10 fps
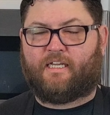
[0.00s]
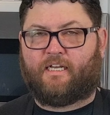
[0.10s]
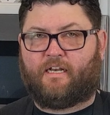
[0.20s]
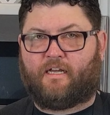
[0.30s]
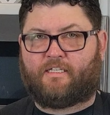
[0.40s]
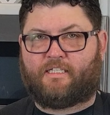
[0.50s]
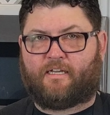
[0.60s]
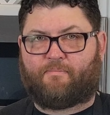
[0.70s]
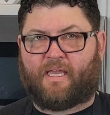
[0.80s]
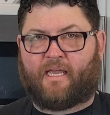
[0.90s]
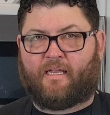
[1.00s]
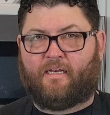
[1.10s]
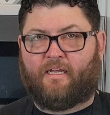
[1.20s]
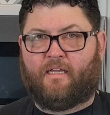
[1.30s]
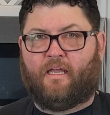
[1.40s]
nonstick pan
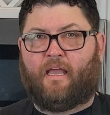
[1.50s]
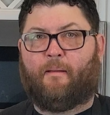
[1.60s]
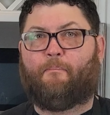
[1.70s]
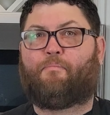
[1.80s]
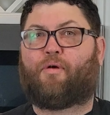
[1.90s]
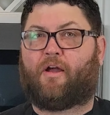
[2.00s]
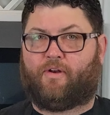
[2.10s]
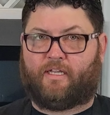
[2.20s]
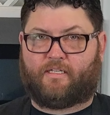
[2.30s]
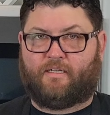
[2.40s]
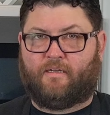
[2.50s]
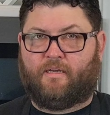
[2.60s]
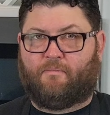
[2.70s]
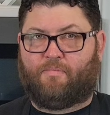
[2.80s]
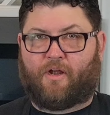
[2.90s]
and brown it.
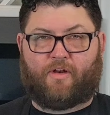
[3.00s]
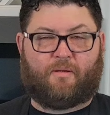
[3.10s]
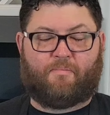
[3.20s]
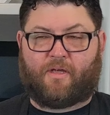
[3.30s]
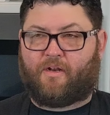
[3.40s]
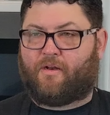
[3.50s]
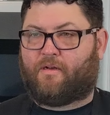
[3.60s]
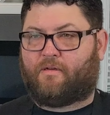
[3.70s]
Browning butter